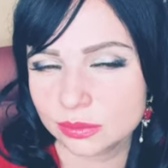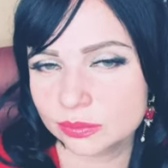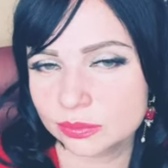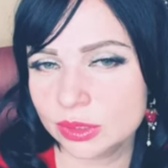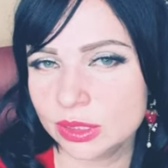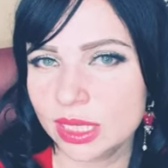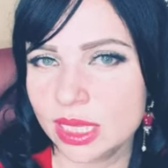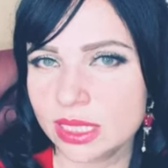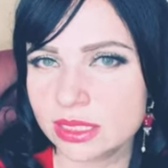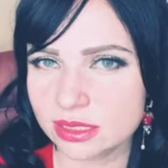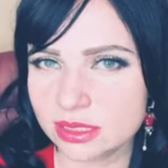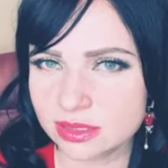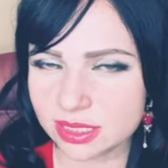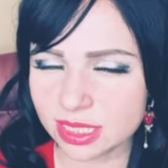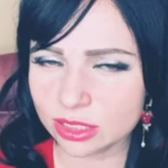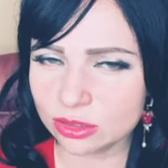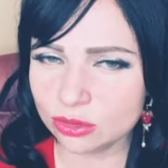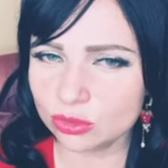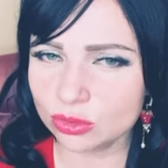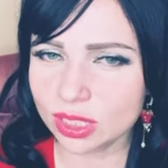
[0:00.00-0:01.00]
Yes, and they
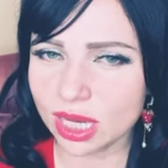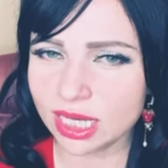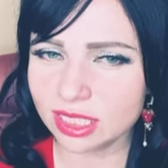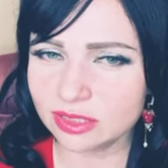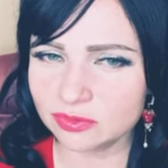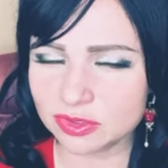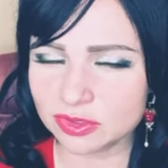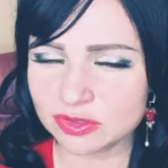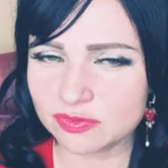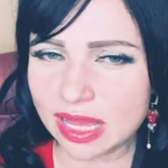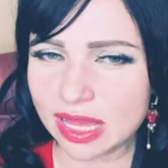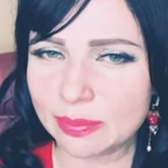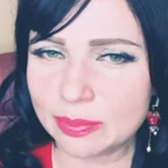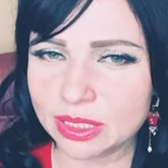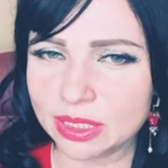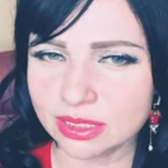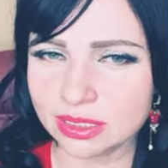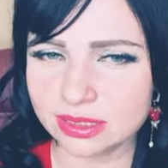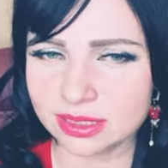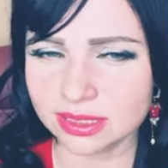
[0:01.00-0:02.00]
unite with
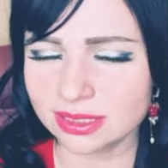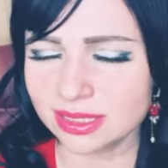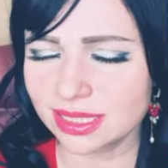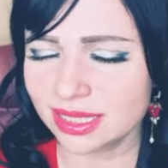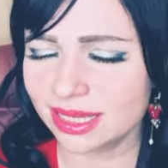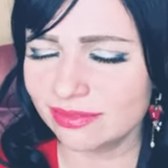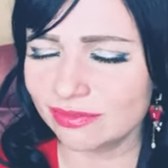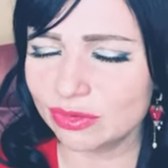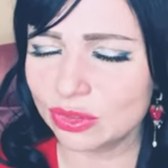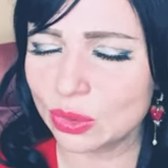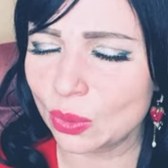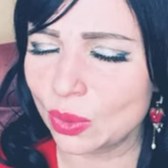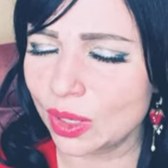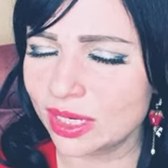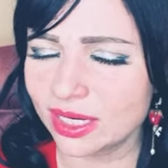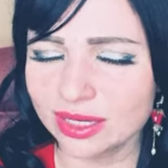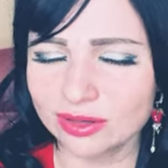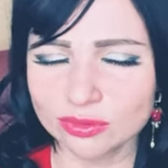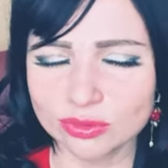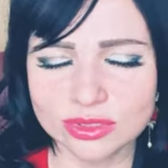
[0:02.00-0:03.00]
feminists, and they have no
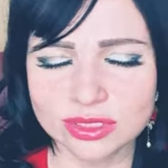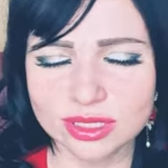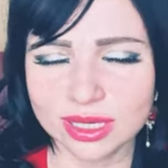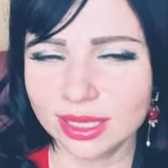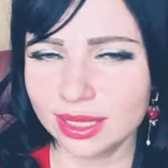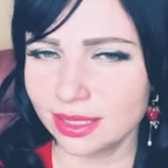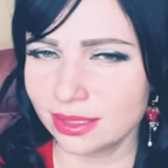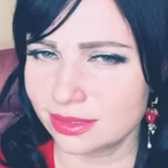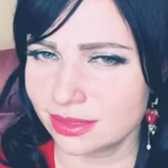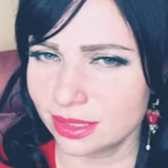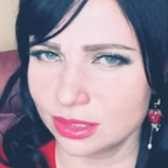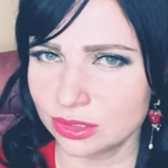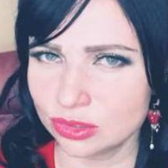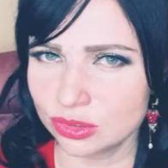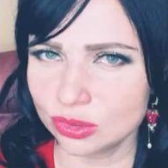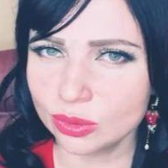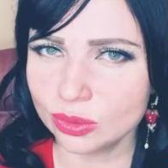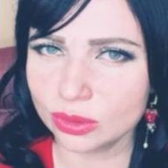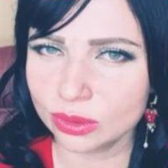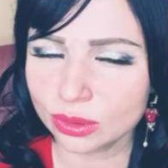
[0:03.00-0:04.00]
idea what the heck they are
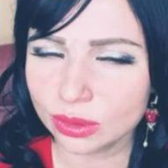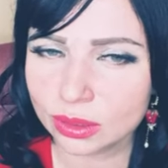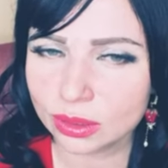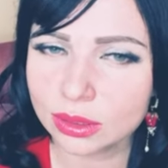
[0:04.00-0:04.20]
doing.